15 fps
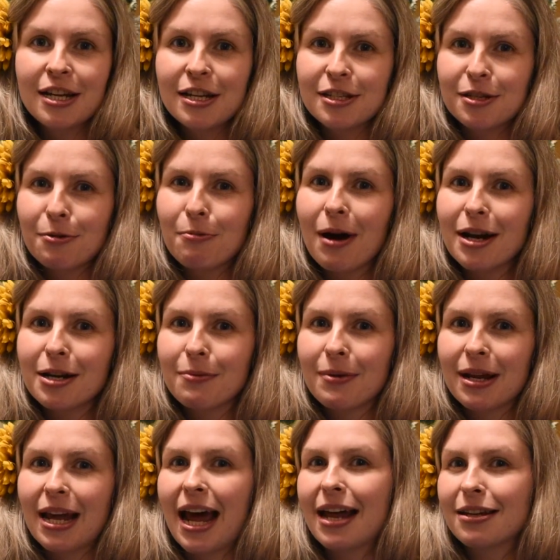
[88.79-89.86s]
So why don't
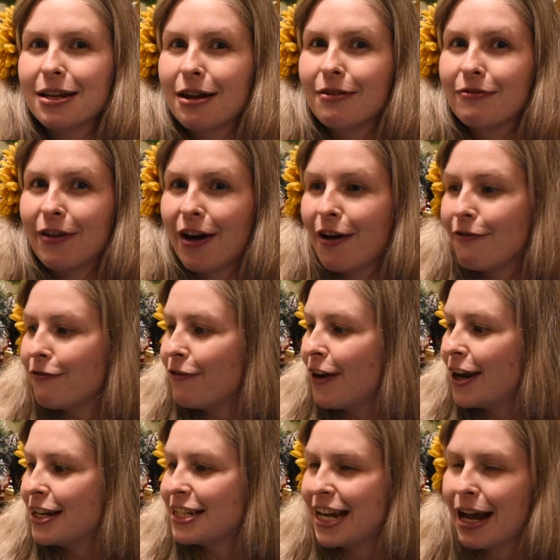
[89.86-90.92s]
we hand over and
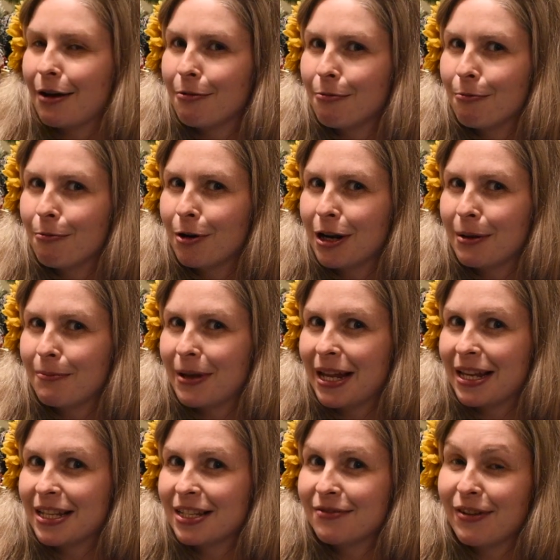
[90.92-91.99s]
find out what it
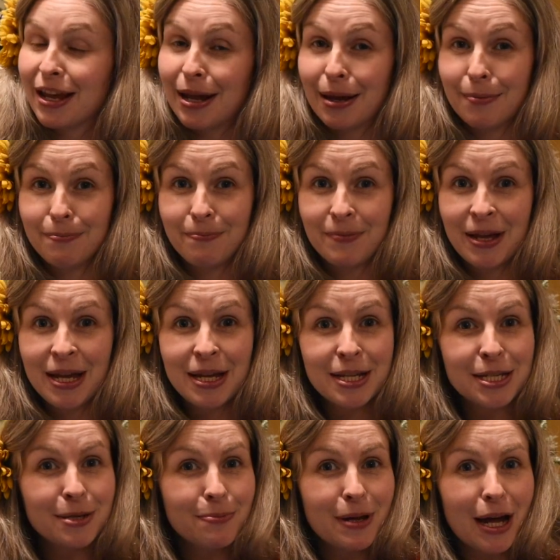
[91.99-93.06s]
means for him
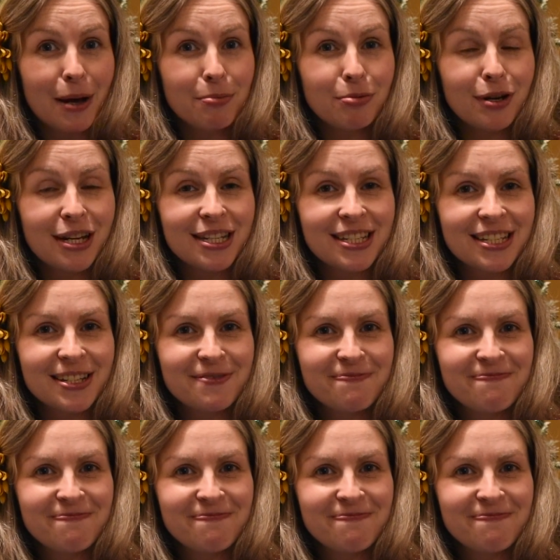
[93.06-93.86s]
to be our priest?